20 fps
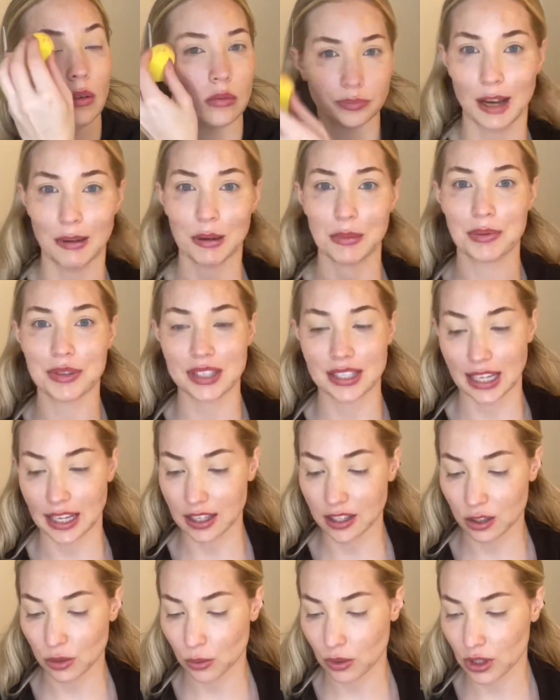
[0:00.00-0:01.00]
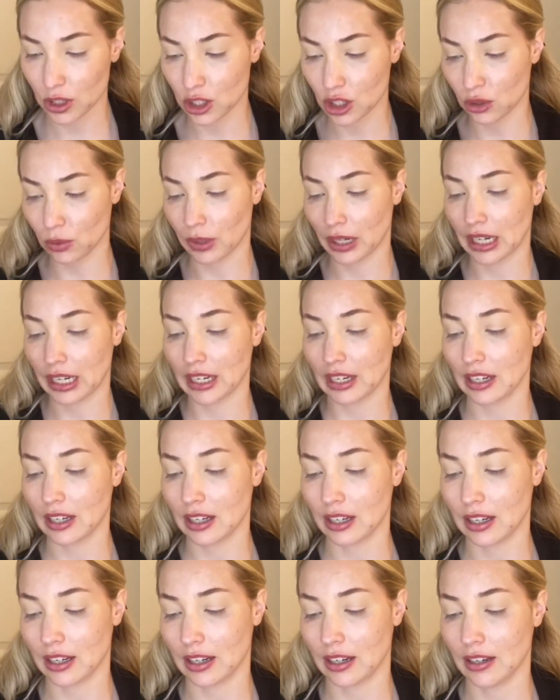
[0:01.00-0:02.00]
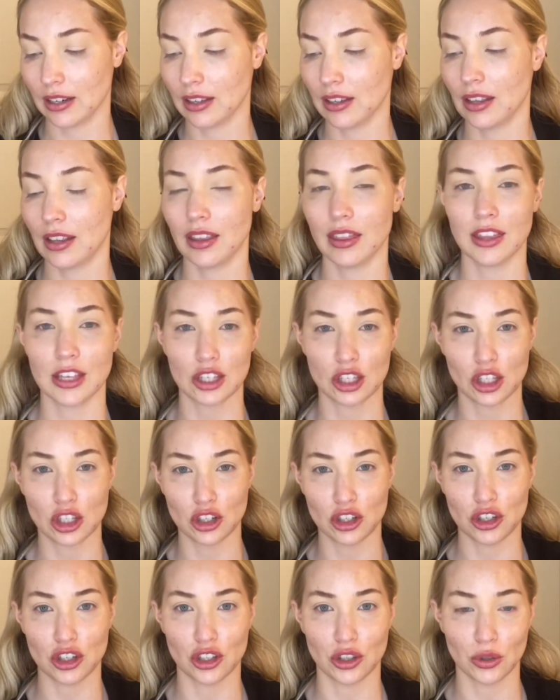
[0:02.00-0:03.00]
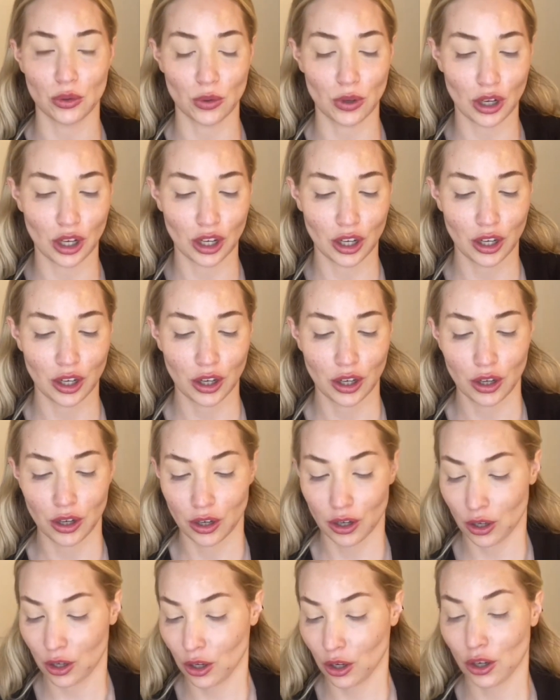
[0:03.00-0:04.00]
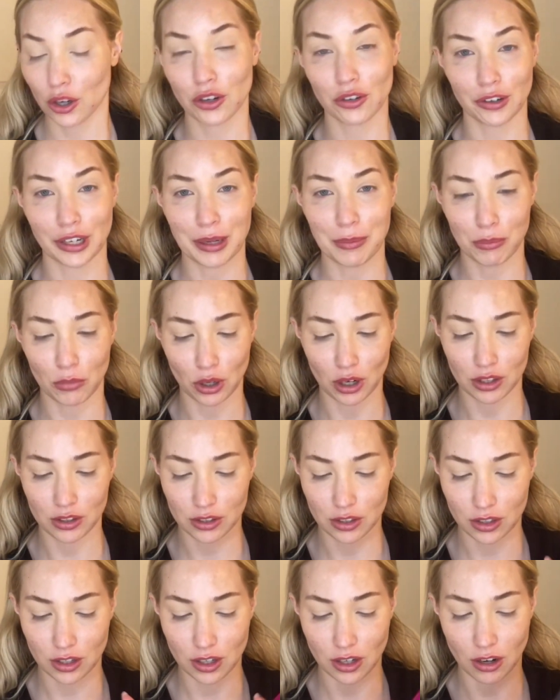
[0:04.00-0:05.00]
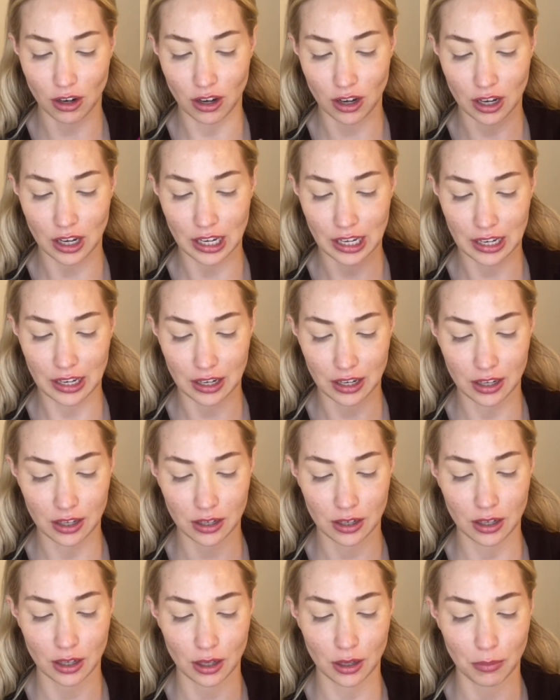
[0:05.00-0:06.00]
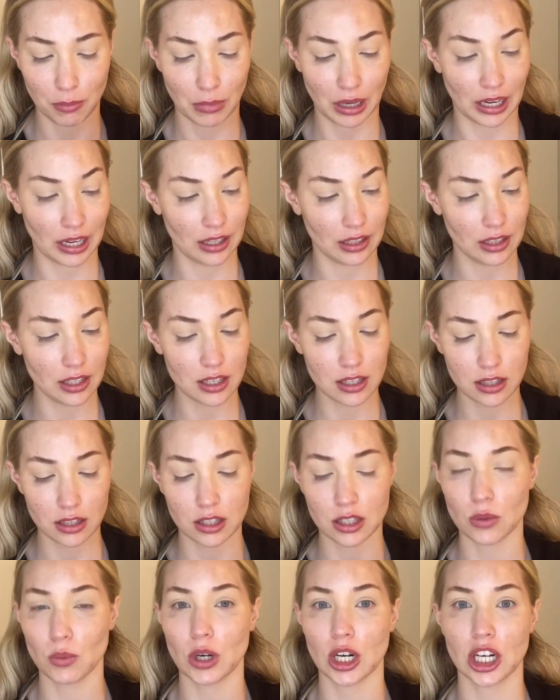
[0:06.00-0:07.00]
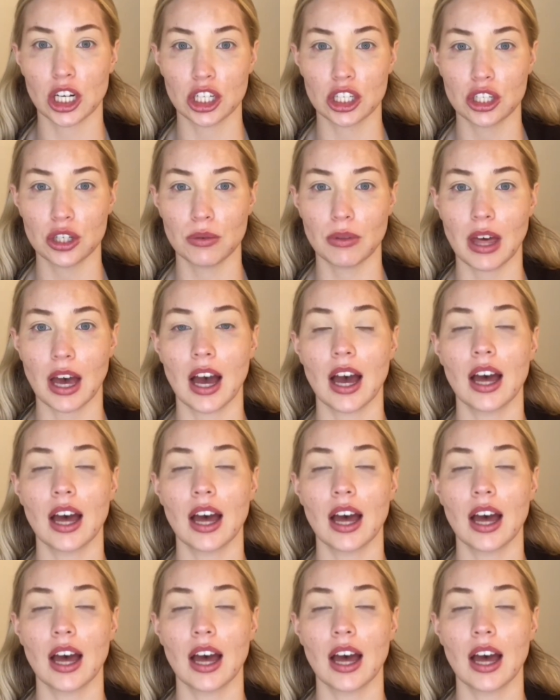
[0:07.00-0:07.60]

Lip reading: I'm obsessed with doing this new cream bronzer on my eyelids, so we're gonna do that.